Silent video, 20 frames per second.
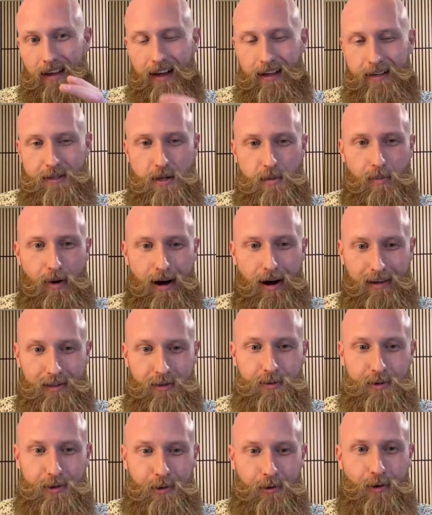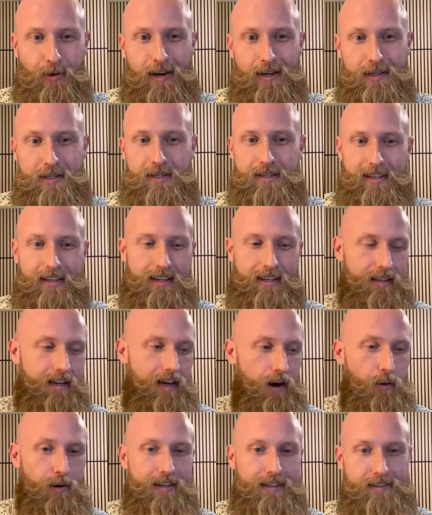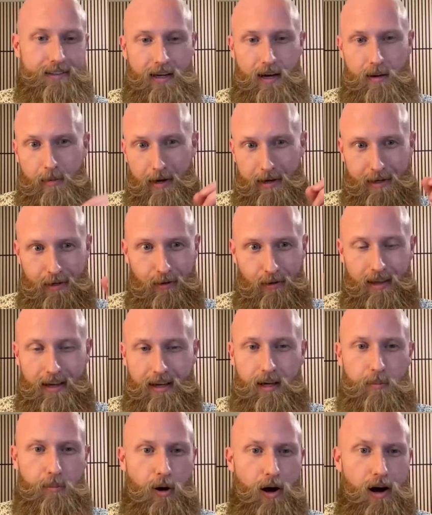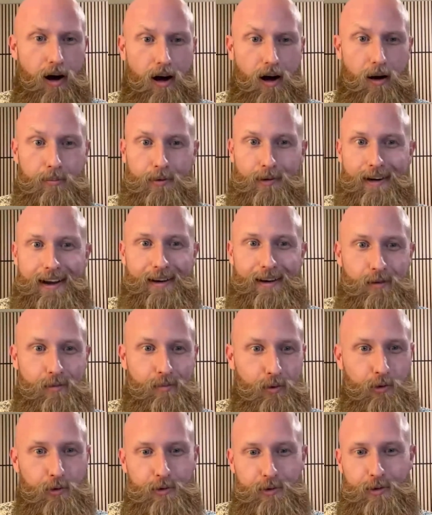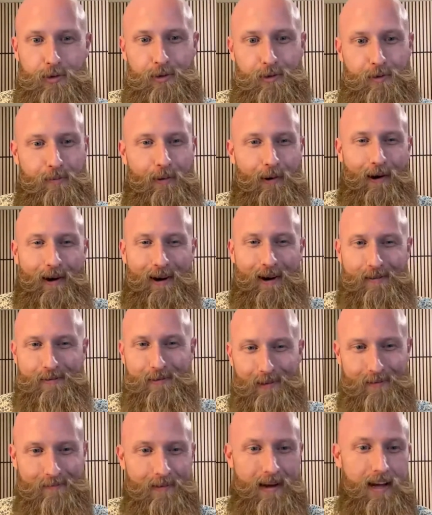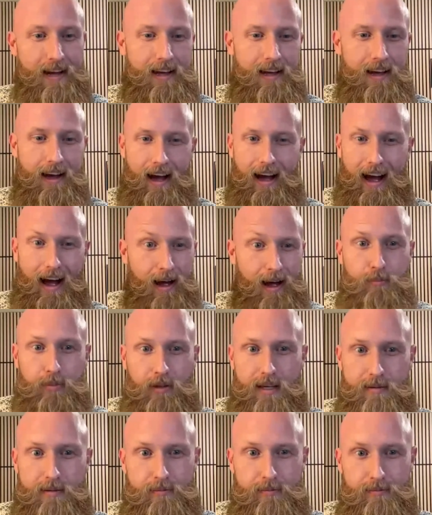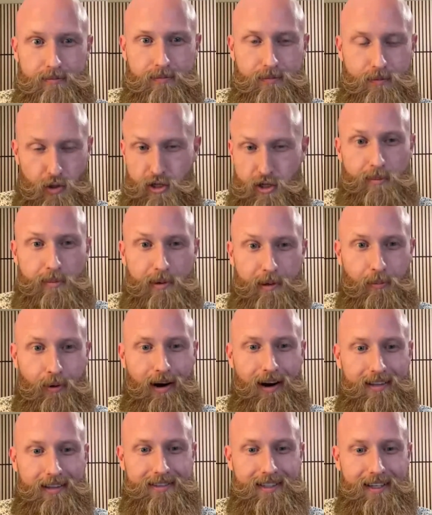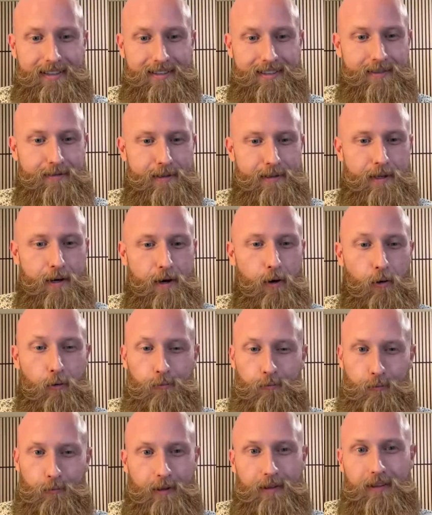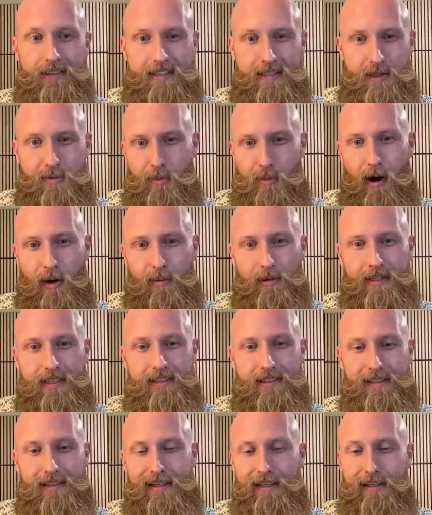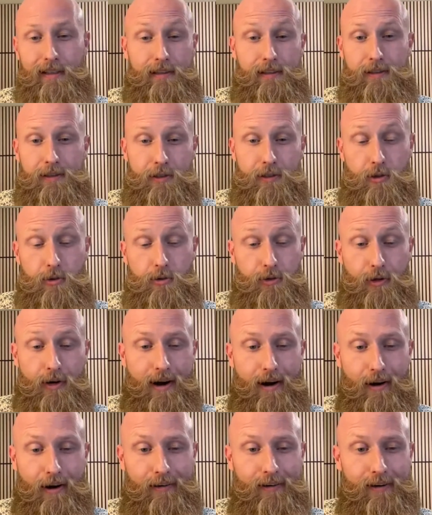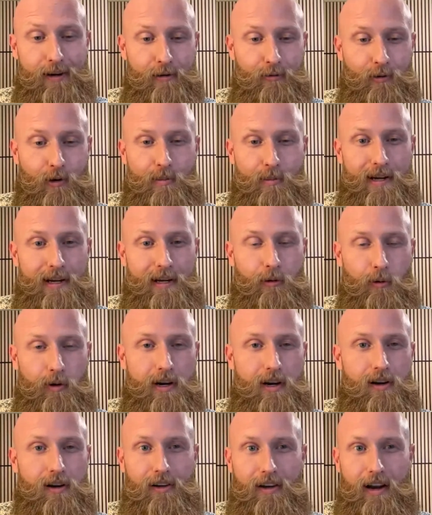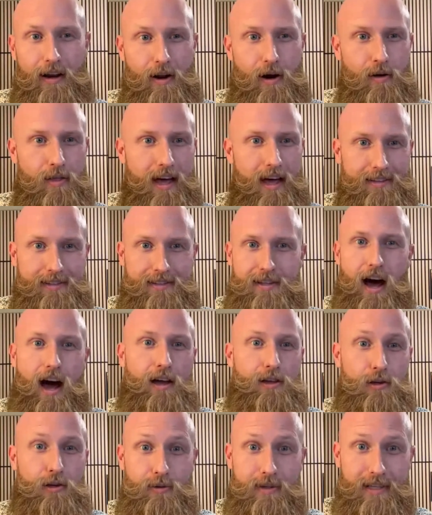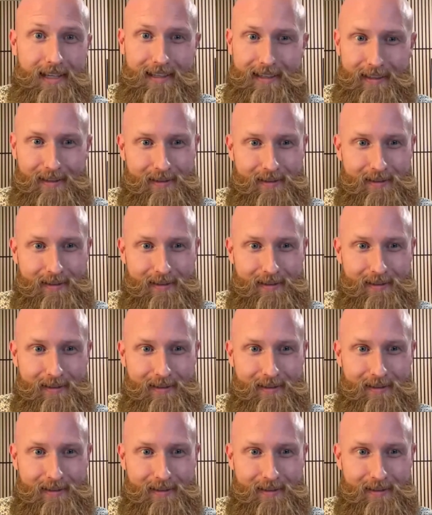Edge of the box was crushed. And now, anytime I hear like a pop or have a Bluetooth problem, I blame the shipping process, even though really it's probably user error if we're being real. And I know that's not unique.